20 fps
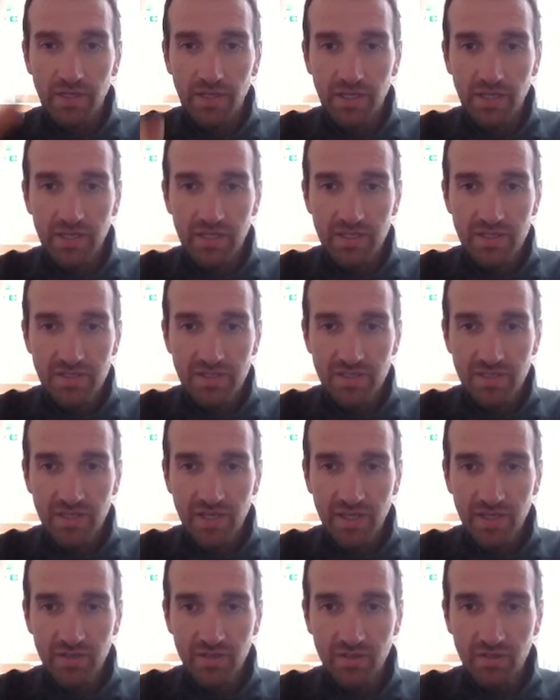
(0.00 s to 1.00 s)

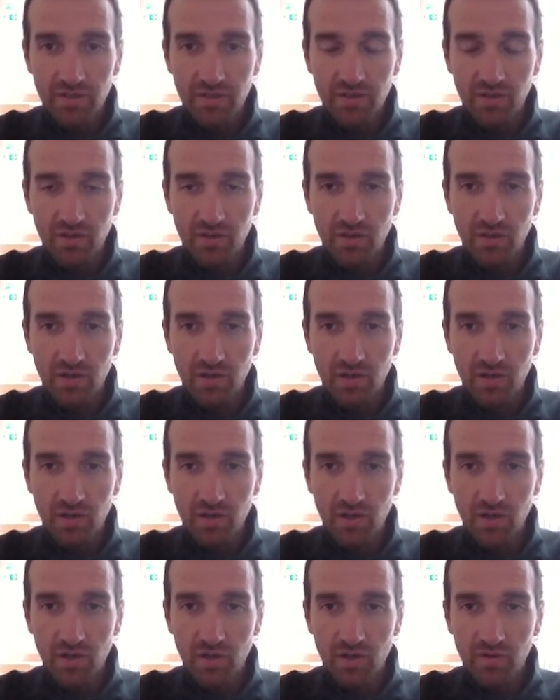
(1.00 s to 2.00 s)
instead
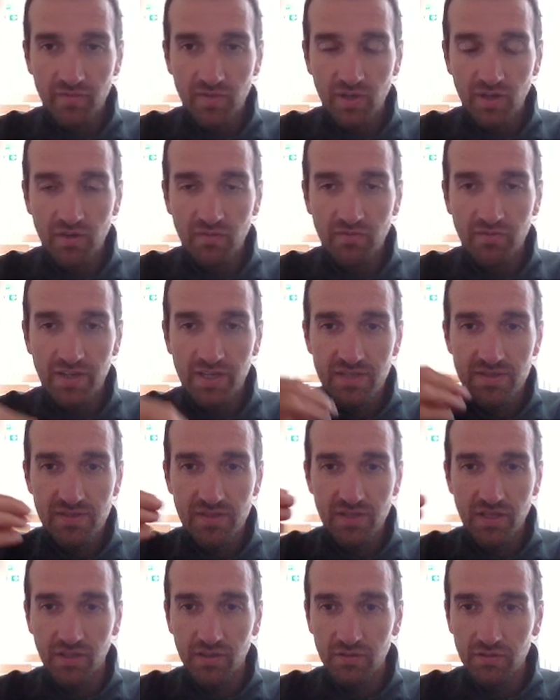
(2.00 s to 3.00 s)
of
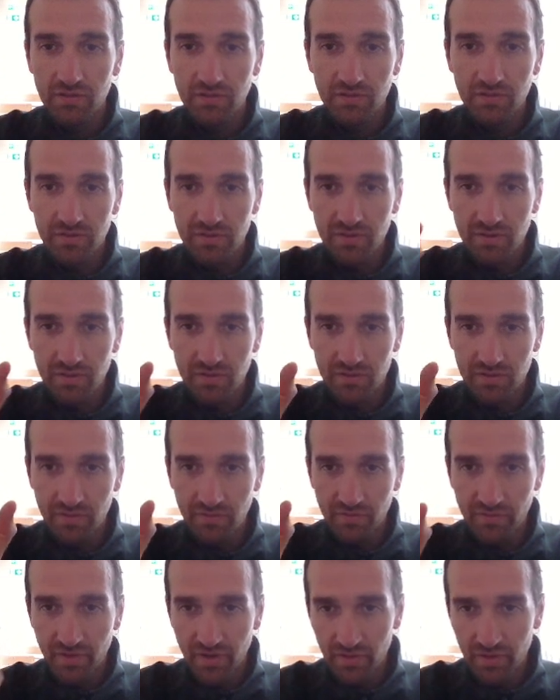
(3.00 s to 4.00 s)
investing the
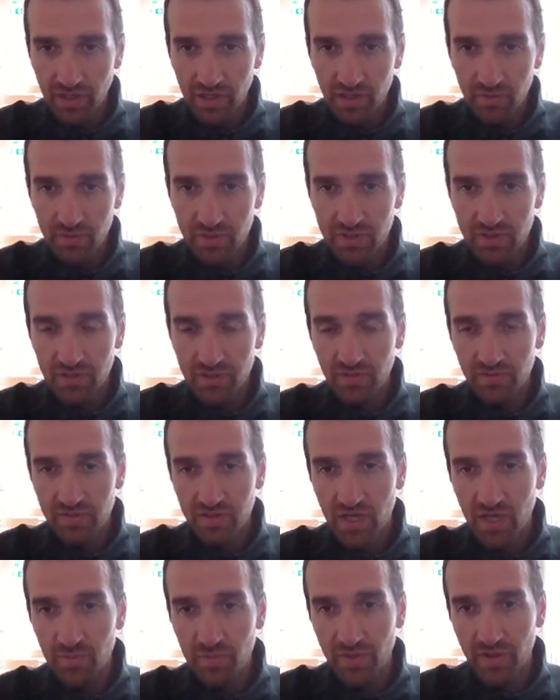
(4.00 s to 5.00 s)
very limited of
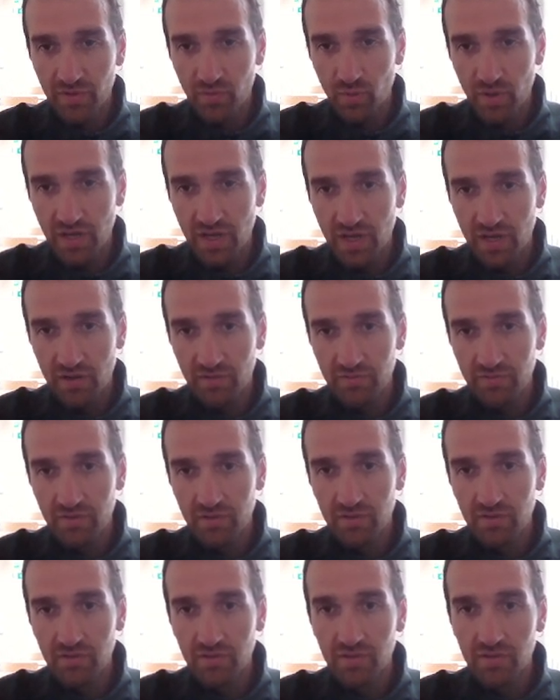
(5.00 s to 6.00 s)
time that we have
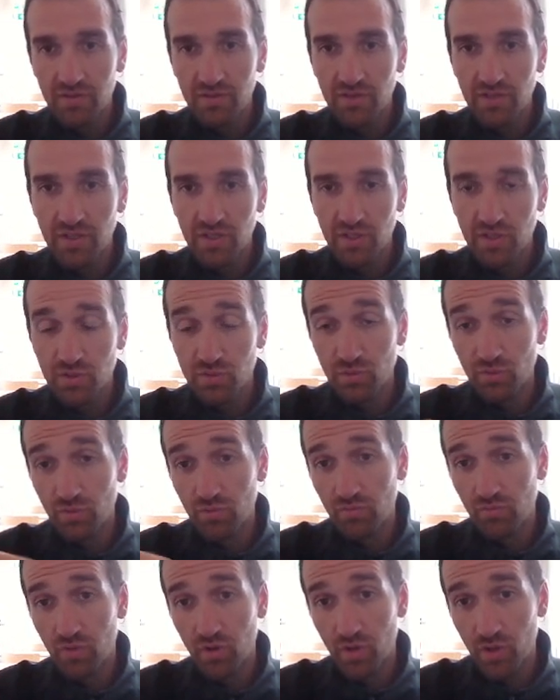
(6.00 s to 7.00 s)

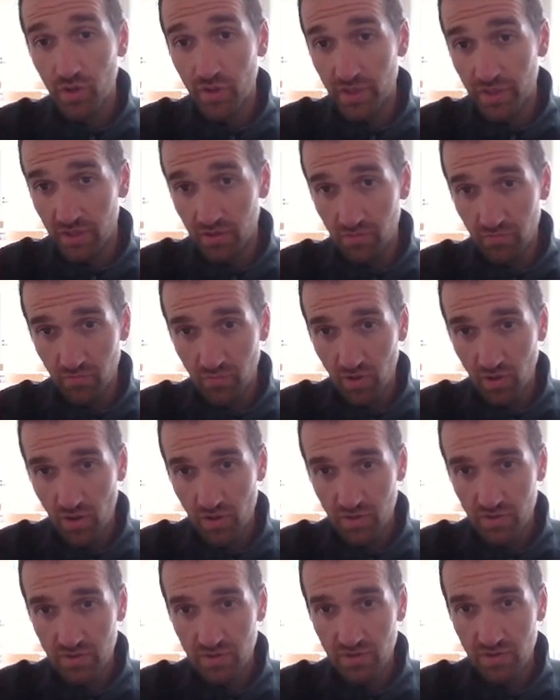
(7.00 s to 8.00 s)
into learning
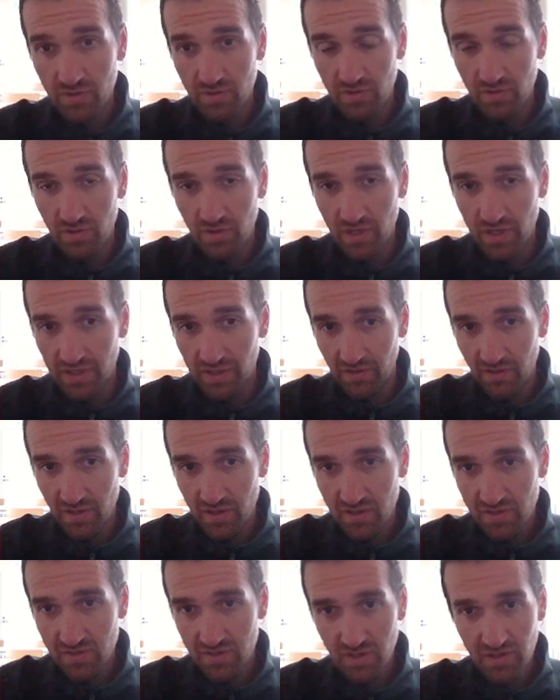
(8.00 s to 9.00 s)
blocks like
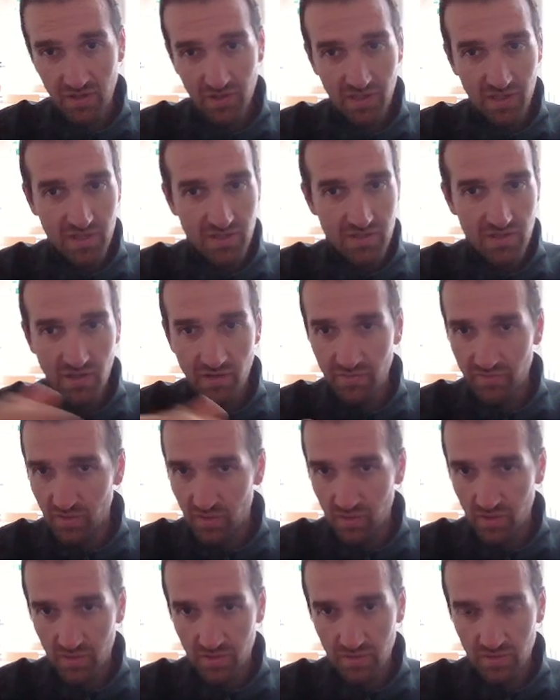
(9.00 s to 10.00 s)
these that are easily
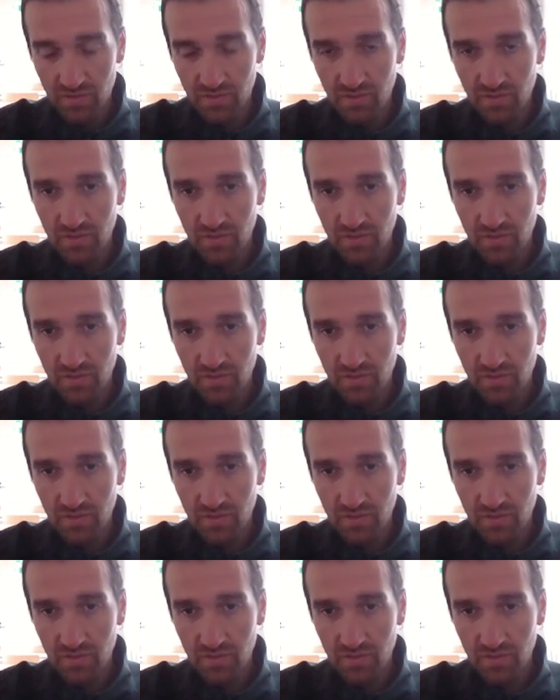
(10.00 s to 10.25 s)
forgotten,